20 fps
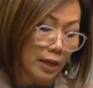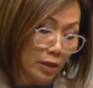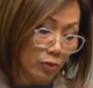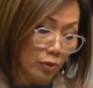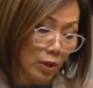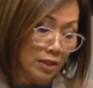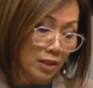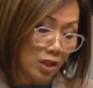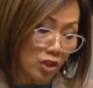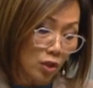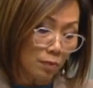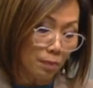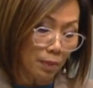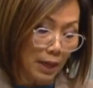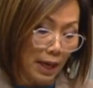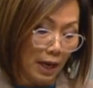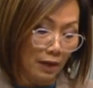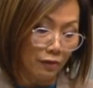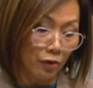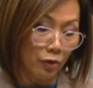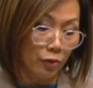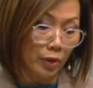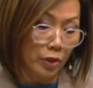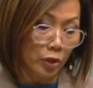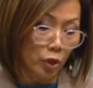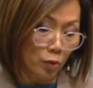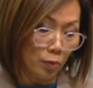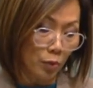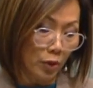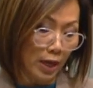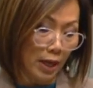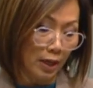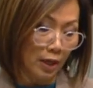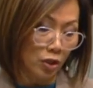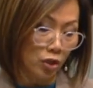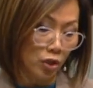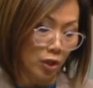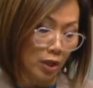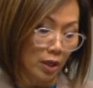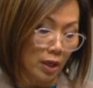transition plan for renewable
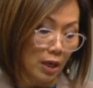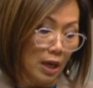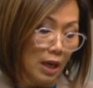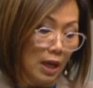energy